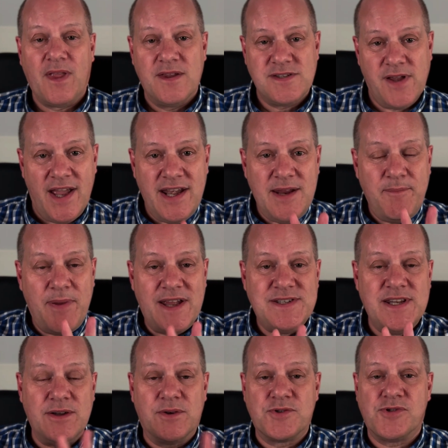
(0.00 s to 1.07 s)
So any
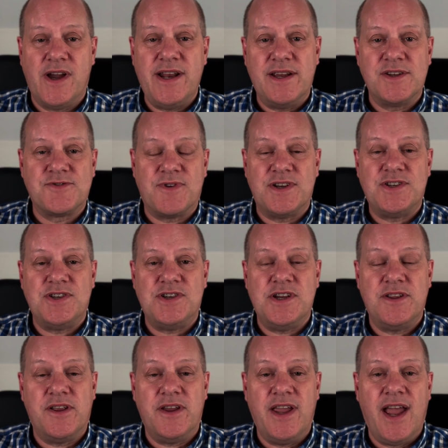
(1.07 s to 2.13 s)
betting or trading strategy
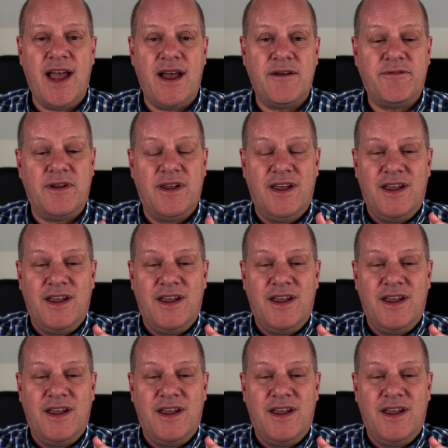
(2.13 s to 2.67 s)
that you have